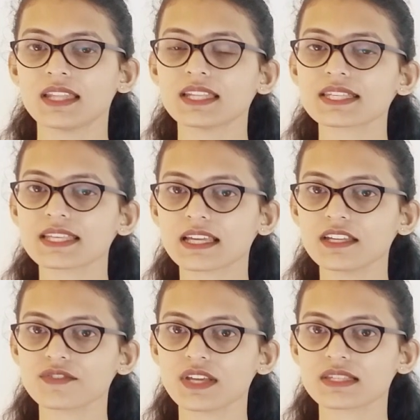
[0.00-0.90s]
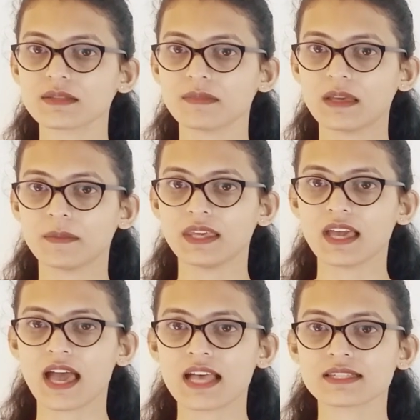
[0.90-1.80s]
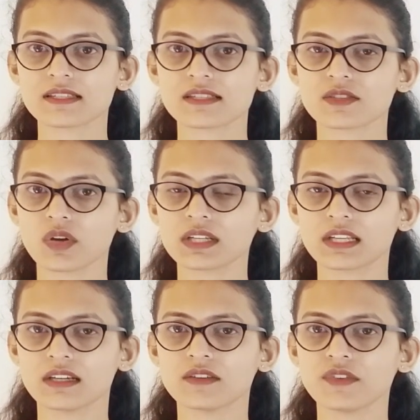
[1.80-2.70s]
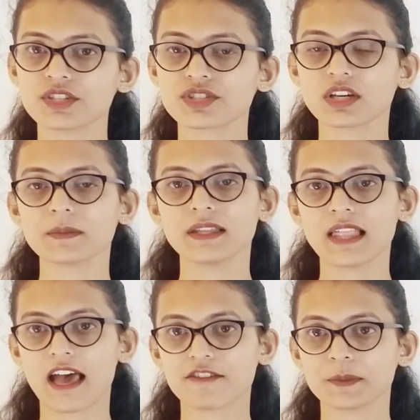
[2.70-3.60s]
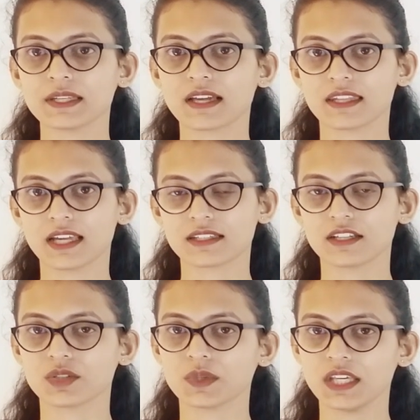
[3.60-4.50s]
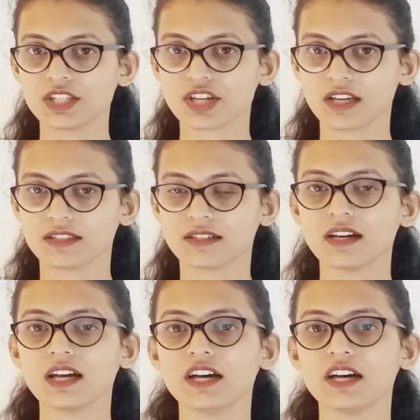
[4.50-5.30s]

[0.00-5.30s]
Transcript: The second reason may be as it is not clear which terminal have been connected to each other,